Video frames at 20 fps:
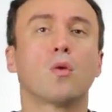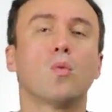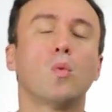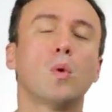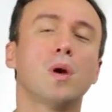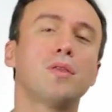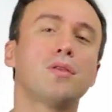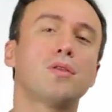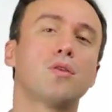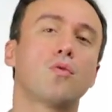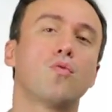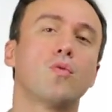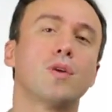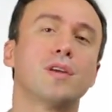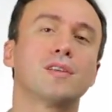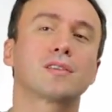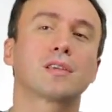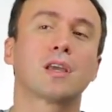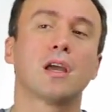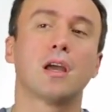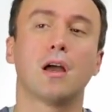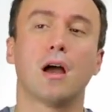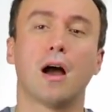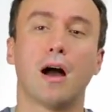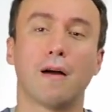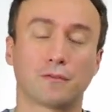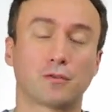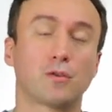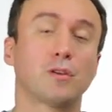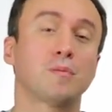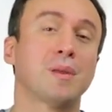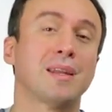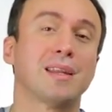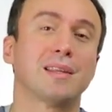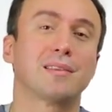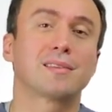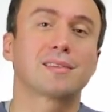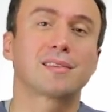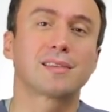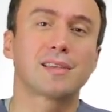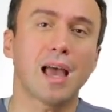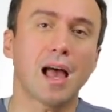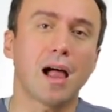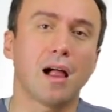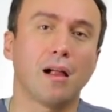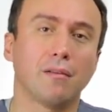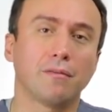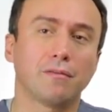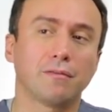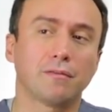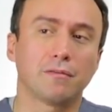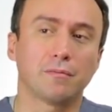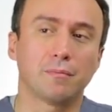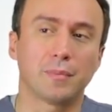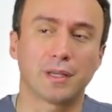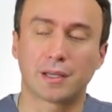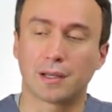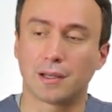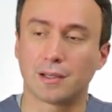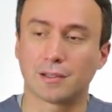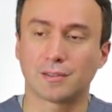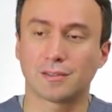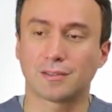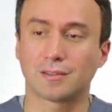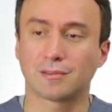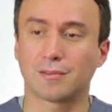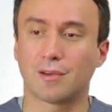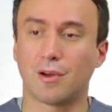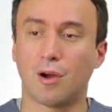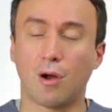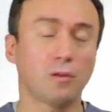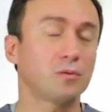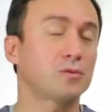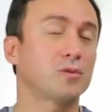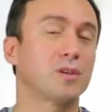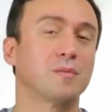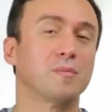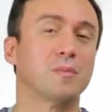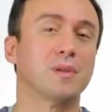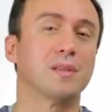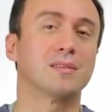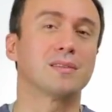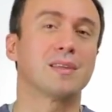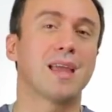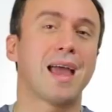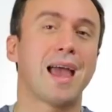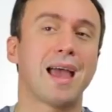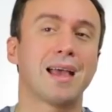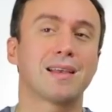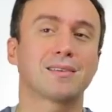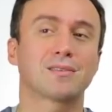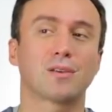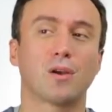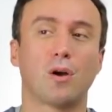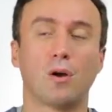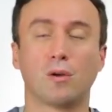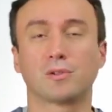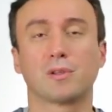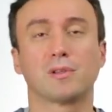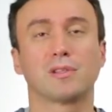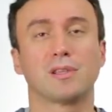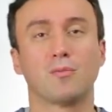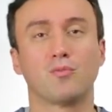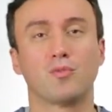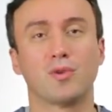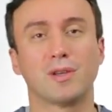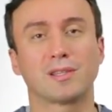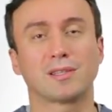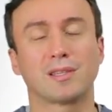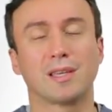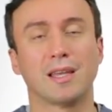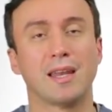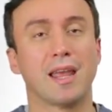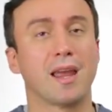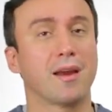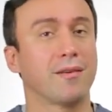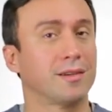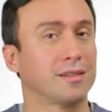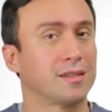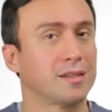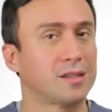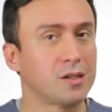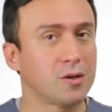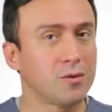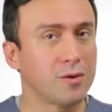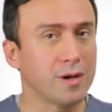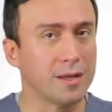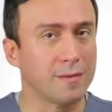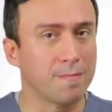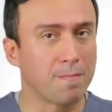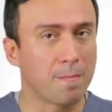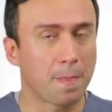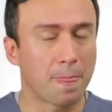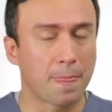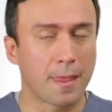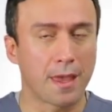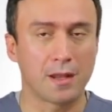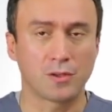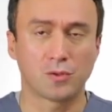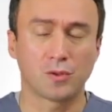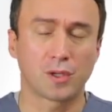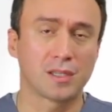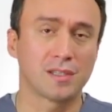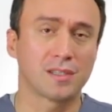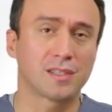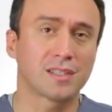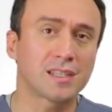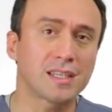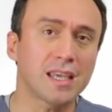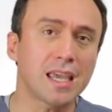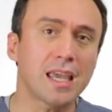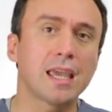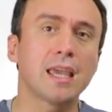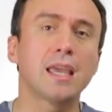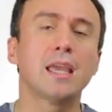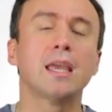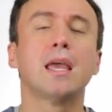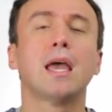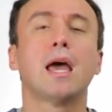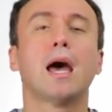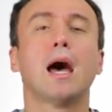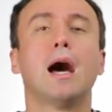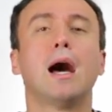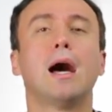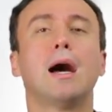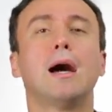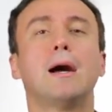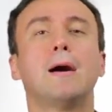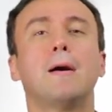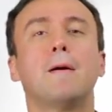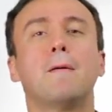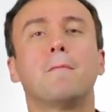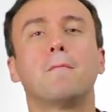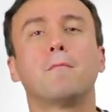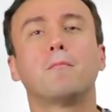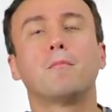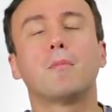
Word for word: with the risk of treatment itself, because all treatment has also some risk inherent to it. And as you can see, uh,